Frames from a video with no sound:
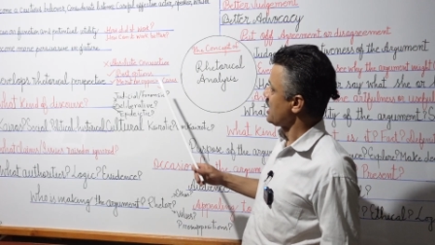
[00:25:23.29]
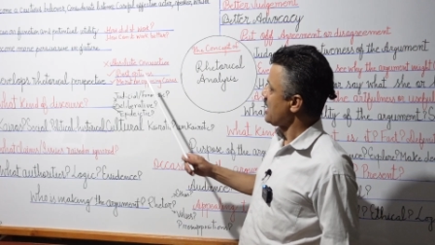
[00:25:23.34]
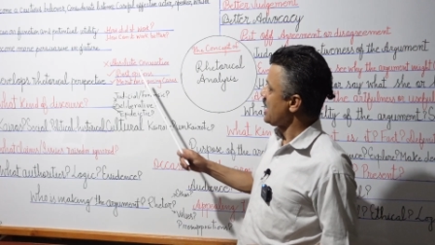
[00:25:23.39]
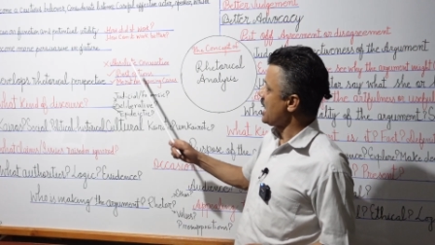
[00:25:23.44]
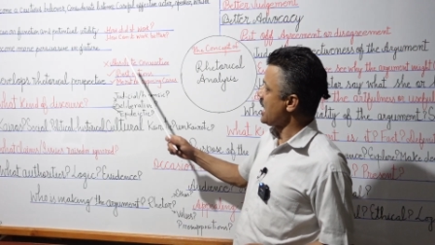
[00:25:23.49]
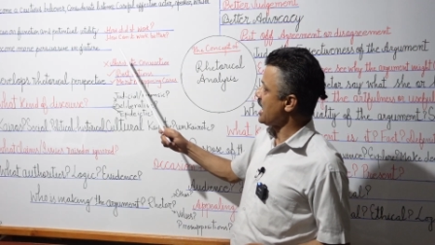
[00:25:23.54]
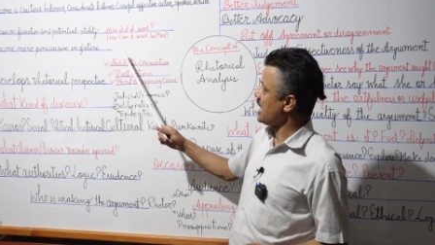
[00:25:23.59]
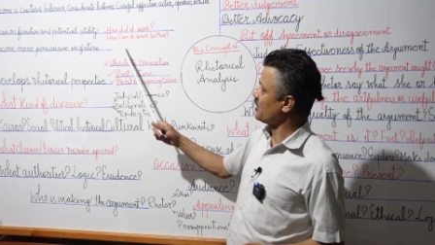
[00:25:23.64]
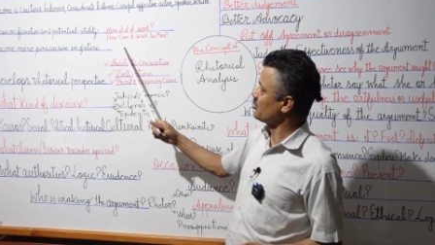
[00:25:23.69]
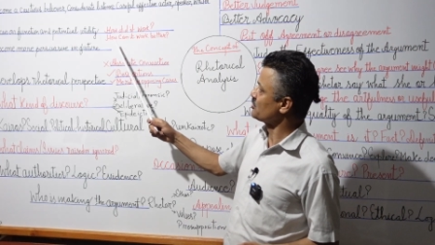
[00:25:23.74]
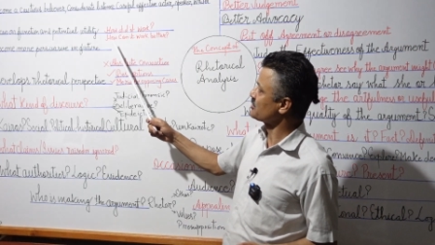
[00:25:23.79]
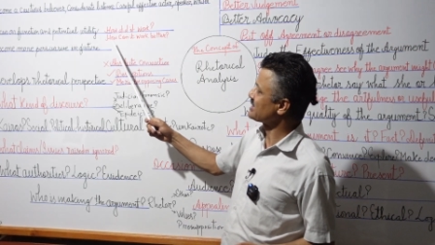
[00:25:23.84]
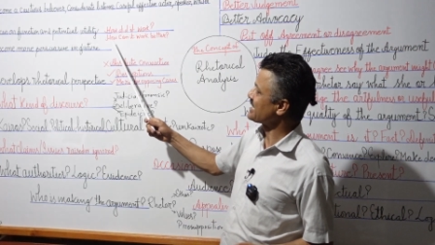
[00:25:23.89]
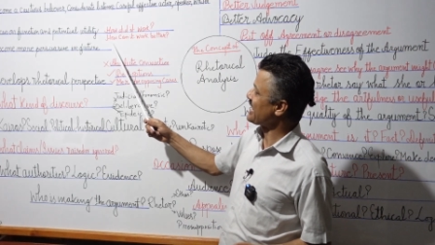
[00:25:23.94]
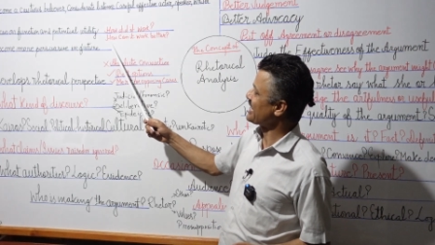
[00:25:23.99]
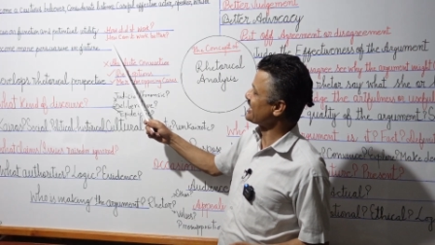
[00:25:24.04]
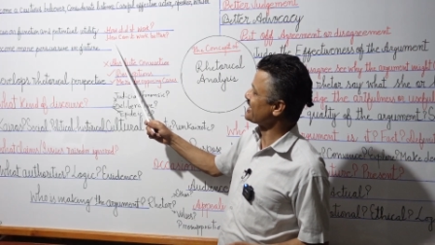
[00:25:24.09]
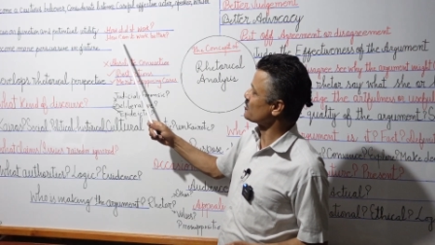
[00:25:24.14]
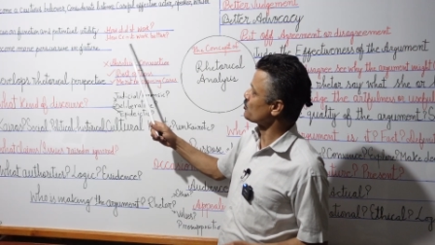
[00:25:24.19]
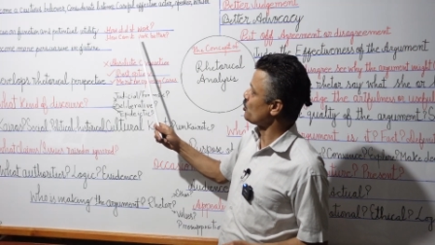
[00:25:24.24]
how
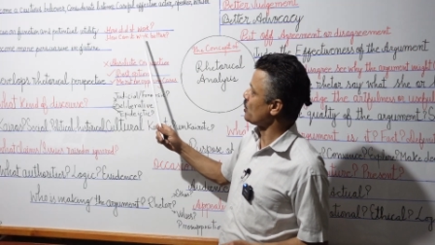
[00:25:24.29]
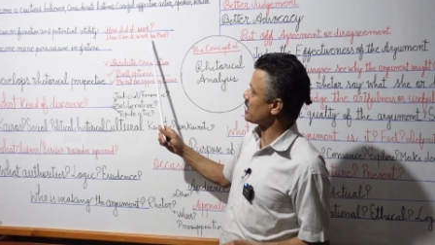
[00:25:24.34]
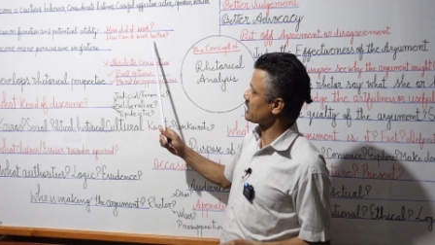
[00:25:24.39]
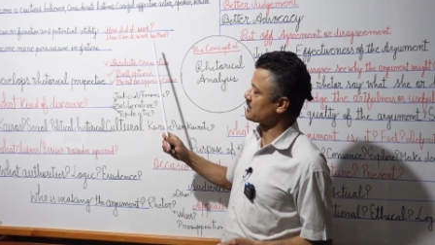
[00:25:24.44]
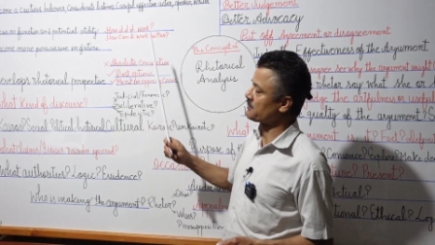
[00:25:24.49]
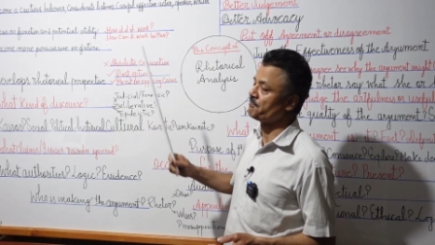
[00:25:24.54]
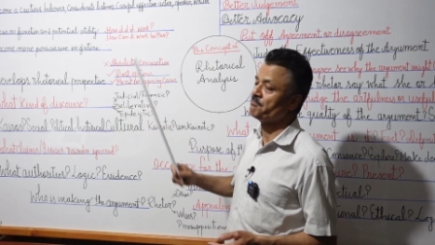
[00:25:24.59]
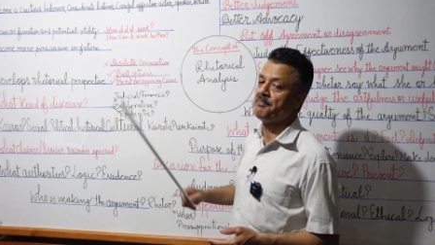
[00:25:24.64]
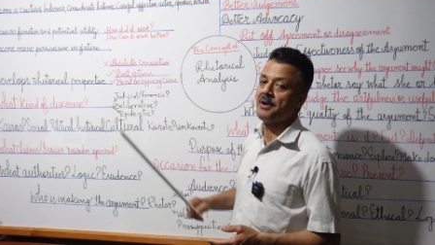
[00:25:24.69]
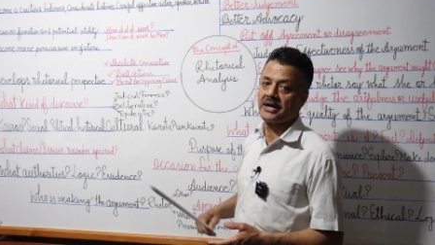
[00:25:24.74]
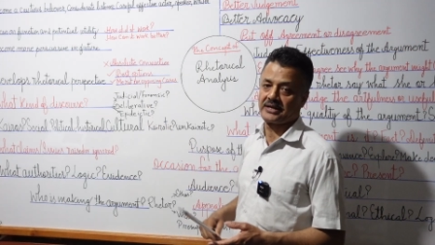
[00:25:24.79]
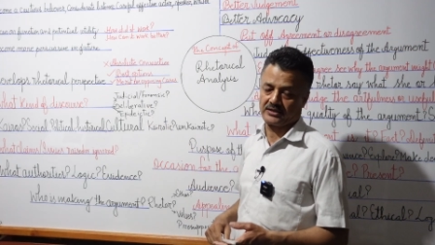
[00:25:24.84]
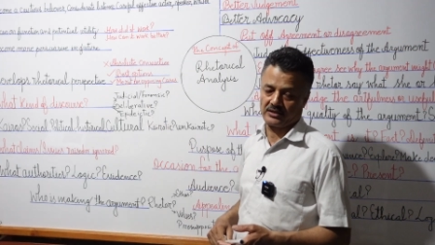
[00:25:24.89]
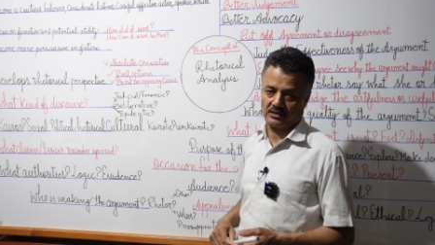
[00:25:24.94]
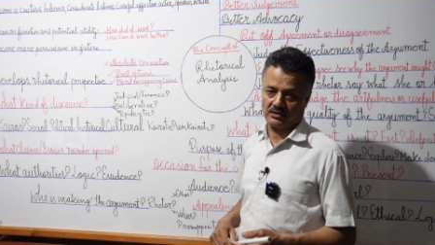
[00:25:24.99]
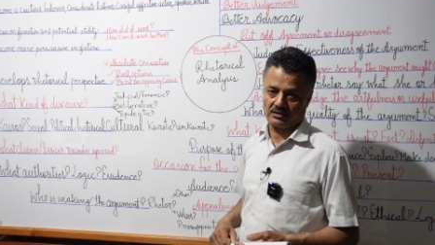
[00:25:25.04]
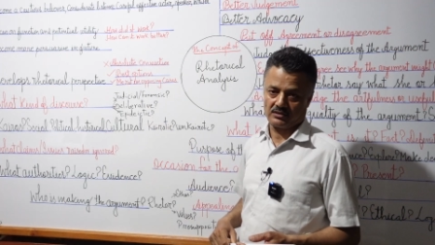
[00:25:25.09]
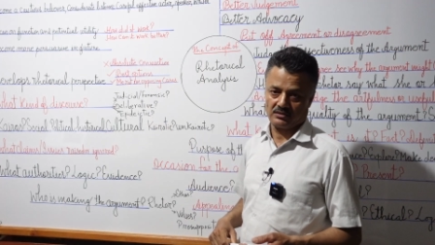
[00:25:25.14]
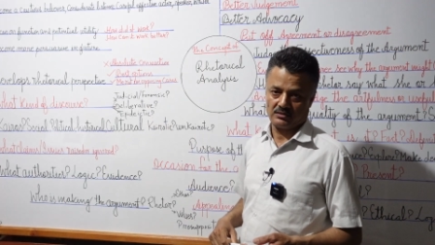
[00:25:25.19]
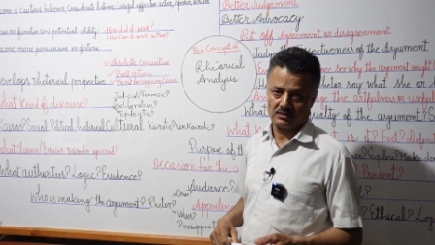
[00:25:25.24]
can it work
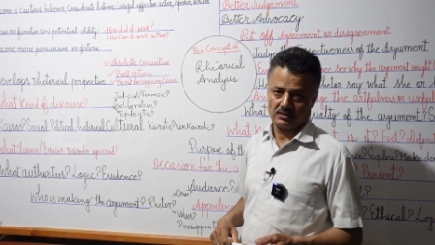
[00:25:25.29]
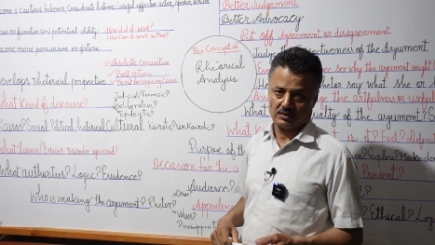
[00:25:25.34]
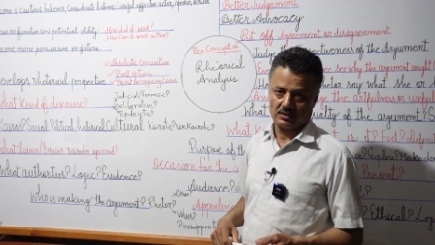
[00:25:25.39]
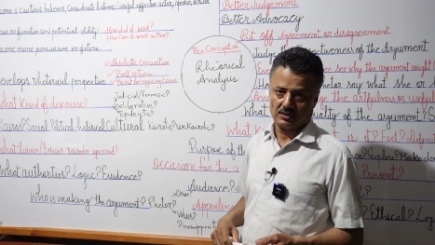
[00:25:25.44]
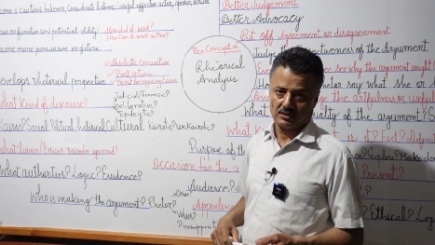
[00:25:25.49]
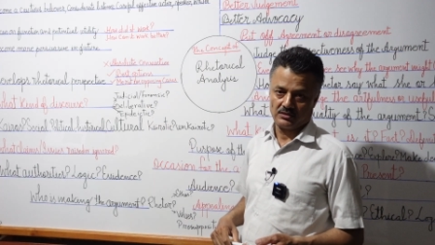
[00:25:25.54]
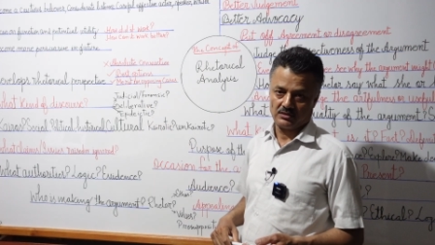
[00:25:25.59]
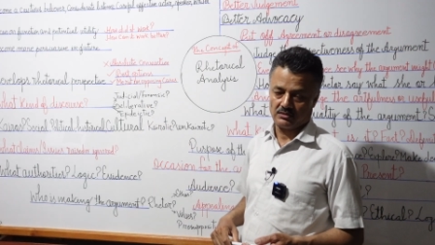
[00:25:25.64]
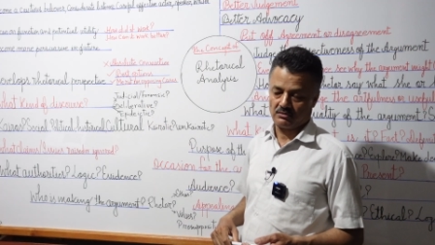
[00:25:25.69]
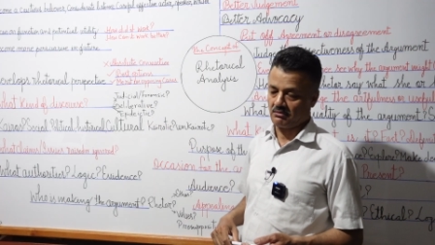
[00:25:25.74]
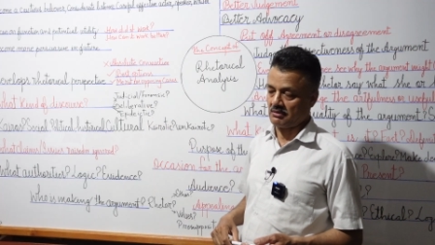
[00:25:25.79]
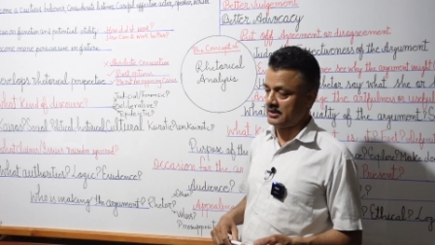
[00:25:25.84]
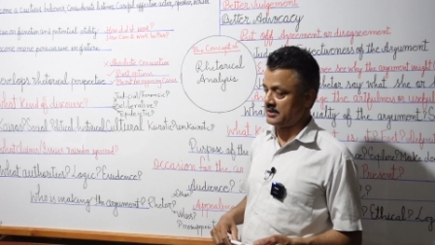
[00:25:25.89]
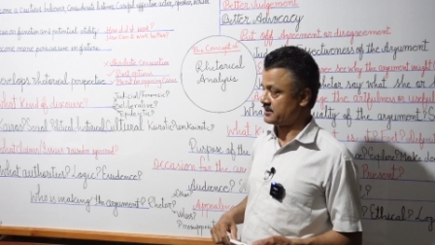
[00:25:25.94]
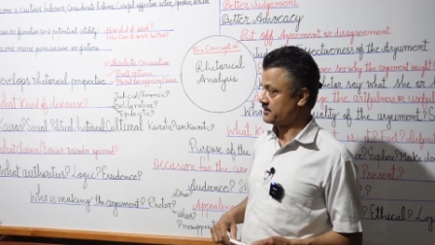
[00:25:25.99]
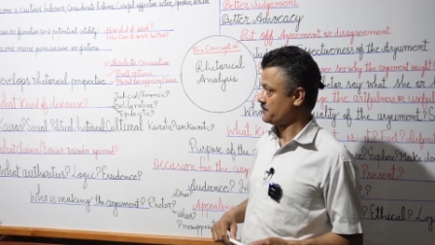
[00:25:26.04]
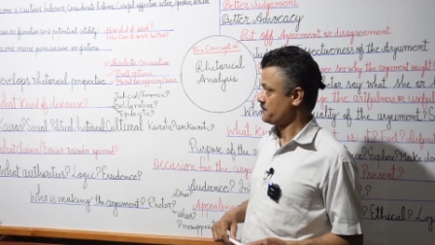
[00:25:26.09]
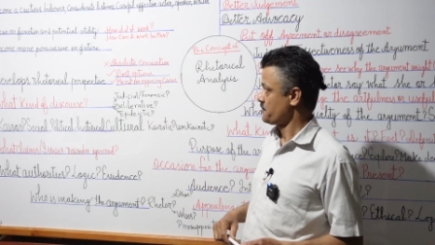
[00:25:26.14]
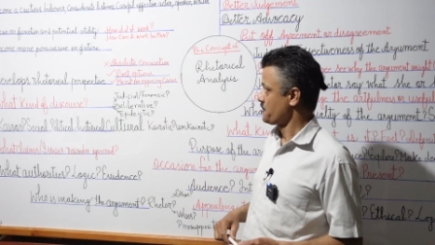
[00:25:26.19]
better? Right?